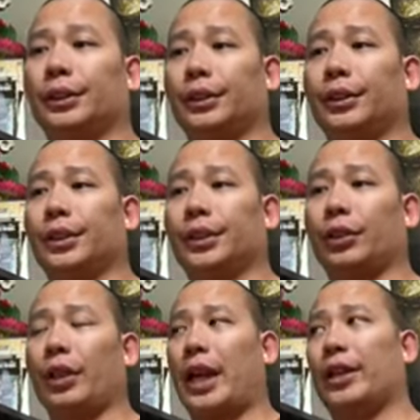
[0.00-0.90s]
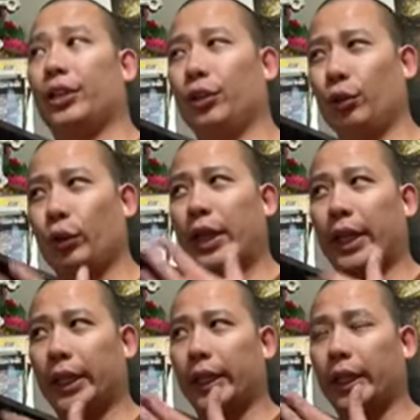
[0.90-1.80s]
Just so that you
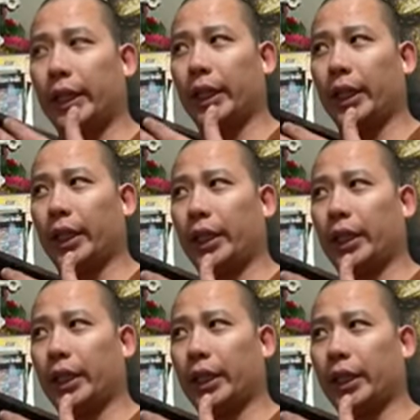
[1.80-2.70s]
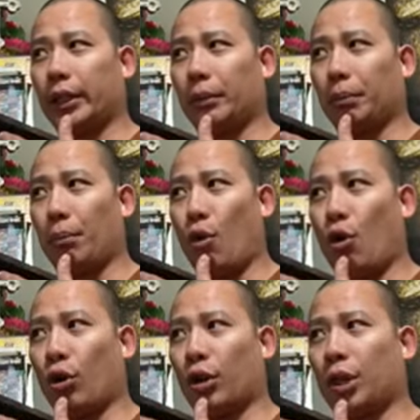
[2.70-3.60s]
get the
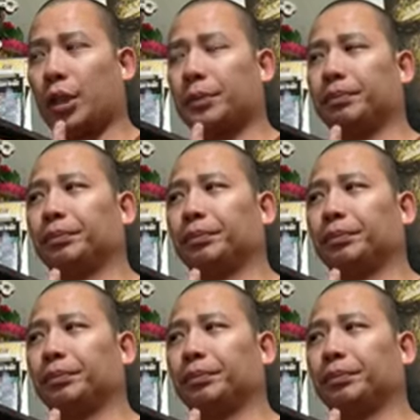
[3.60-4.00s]
more